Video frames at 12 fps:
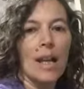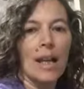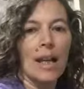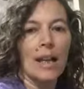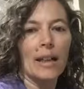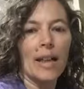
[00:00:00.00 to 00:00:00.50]

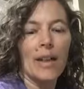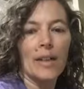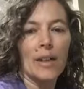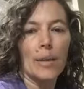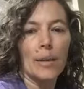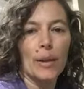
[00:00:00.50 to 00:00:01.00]
and I
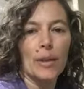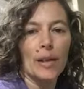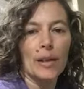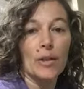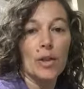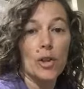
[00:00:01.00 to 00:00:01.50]
thought I would go
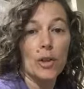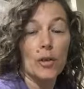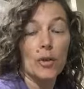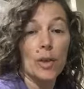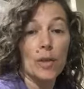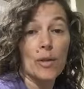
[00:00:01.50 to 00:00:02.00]
ahead and show
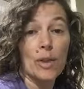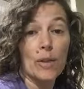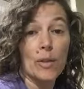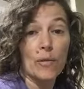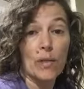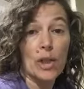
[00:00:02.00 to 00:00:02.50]
you those. So
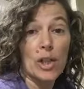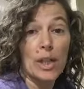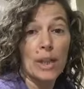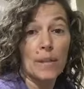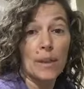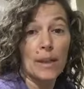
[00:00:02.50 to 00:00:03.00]
the first
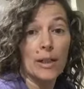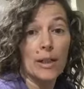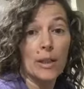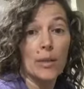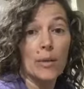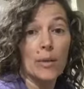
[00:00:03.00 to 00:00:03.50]
thing I'm going to
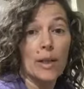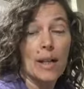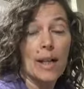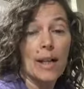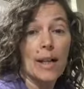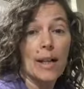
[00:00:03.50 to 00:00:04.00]
do
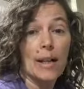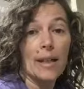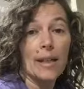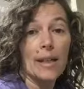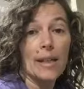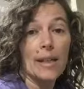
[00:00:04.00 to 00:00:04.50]

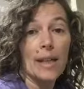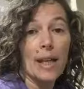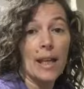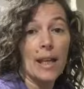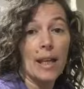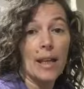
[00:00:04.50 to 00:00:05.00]
is
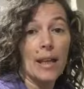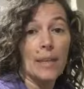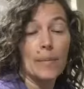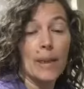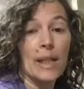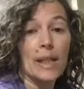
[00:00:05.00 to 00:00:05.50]
a
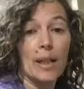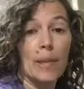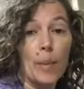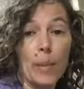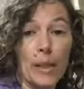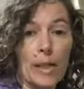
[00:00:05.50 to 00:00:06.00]
basic
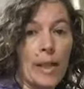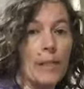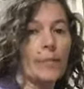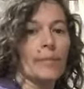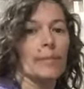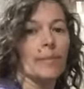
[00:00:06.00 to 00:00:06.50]
ponytail.
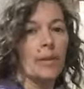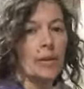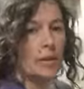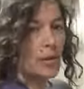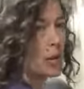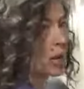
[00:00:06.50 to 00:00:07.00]
I'll show